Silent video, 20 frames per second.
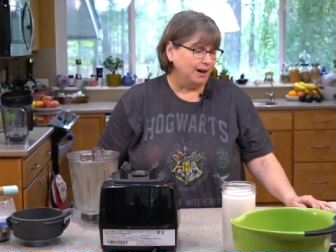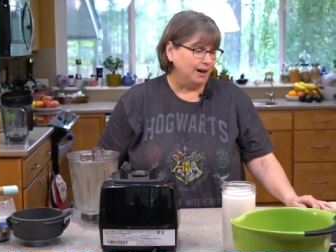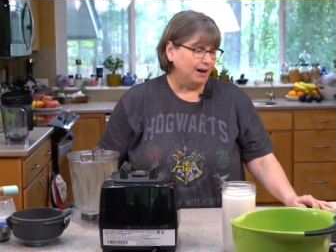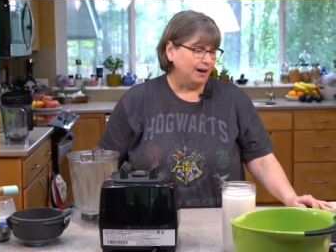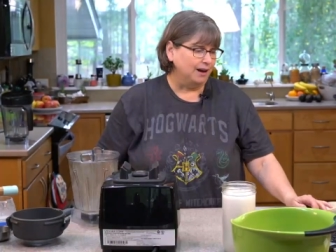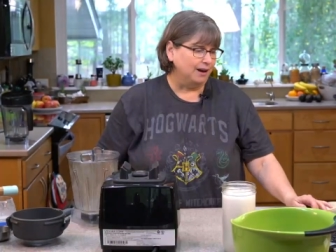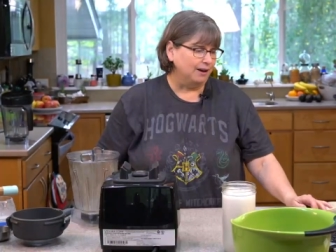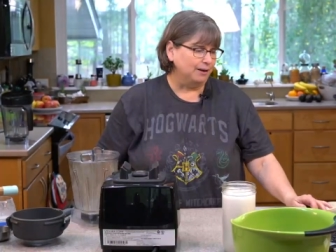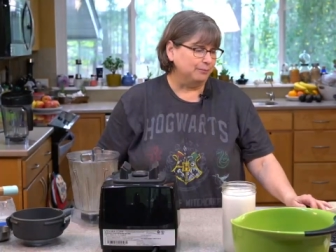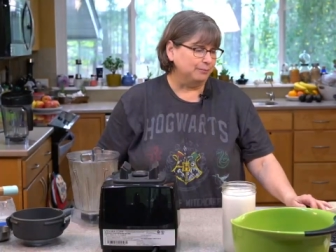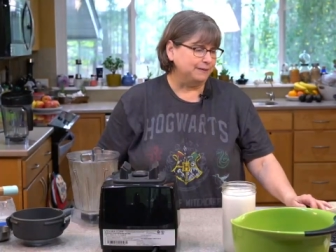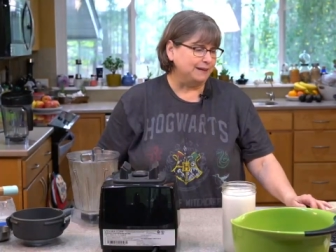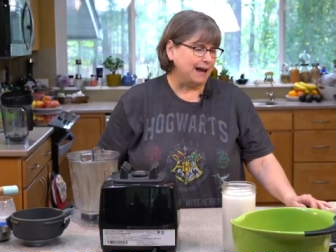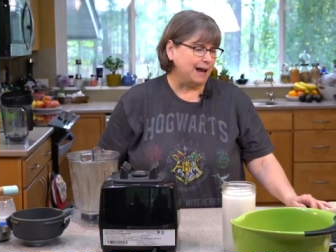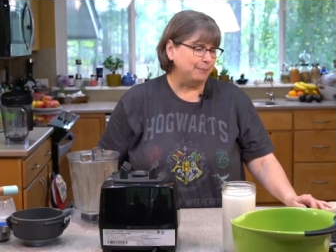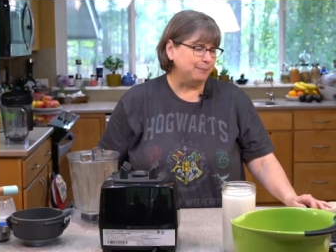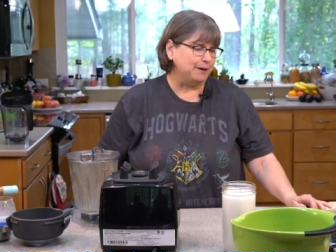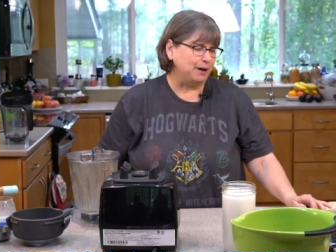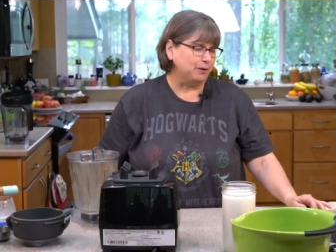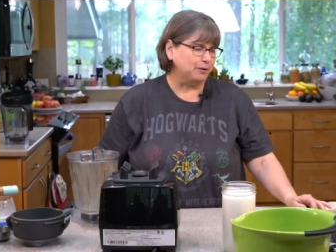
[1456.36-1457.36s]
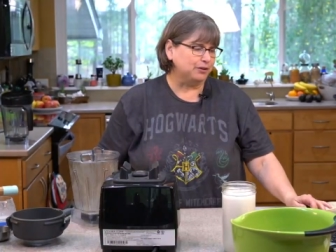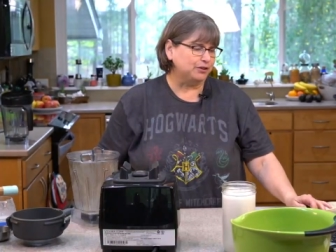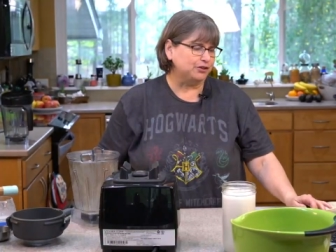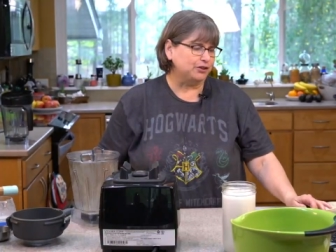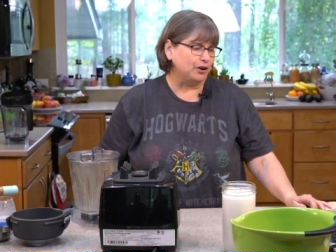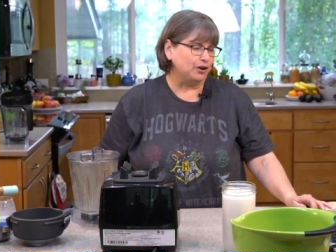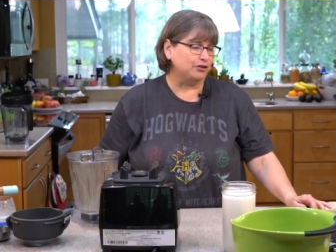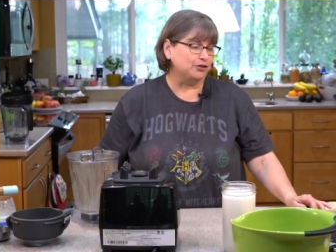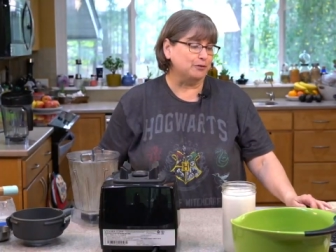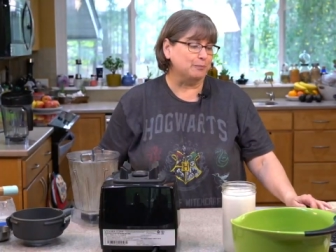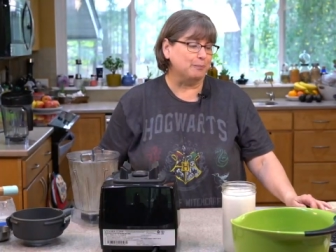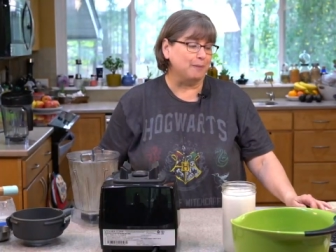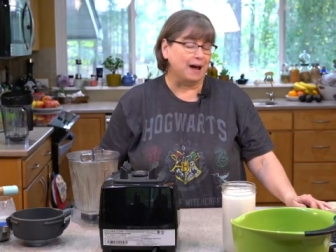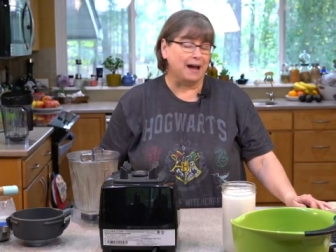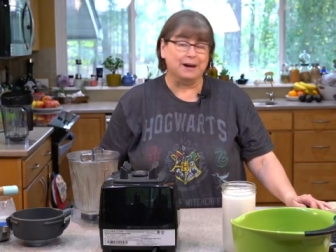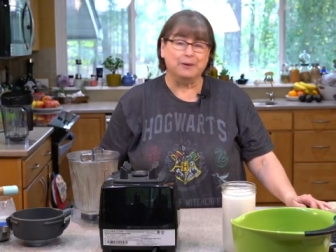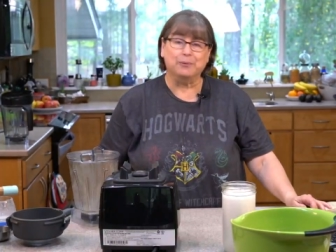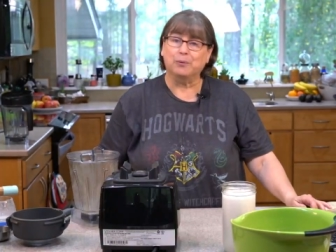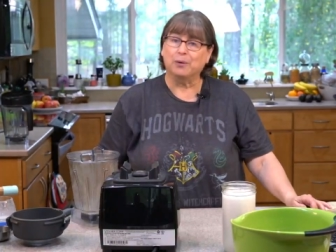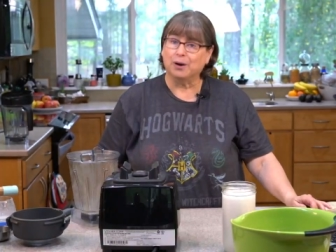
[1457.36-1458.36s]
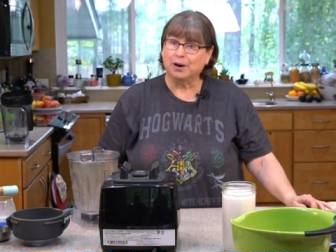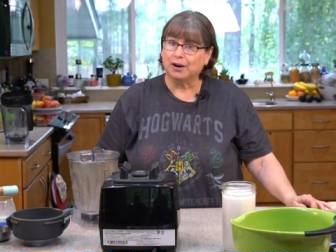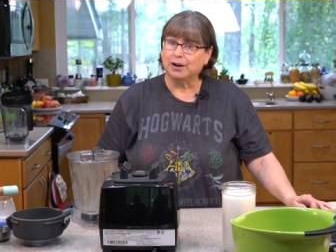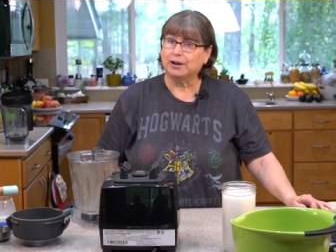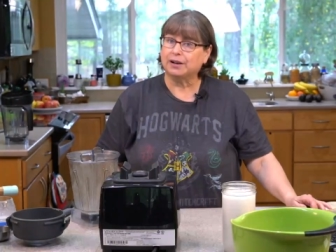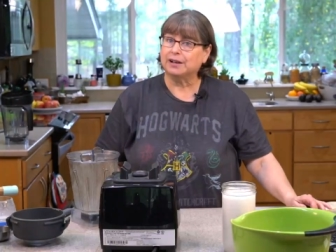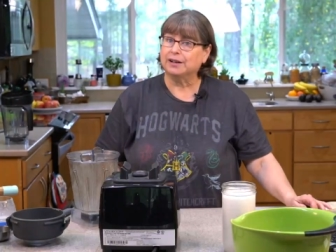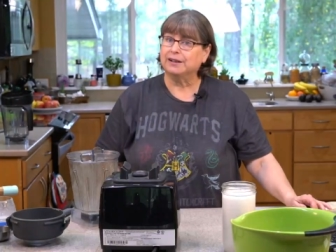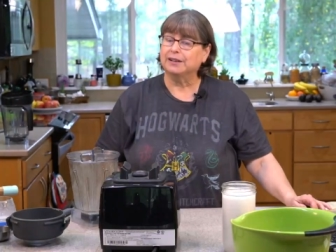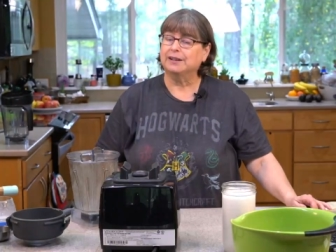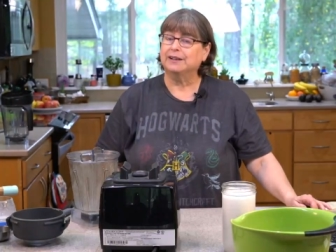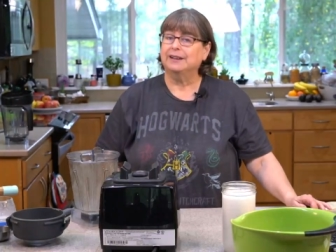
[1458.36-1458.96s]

Um, tapioca starch might work.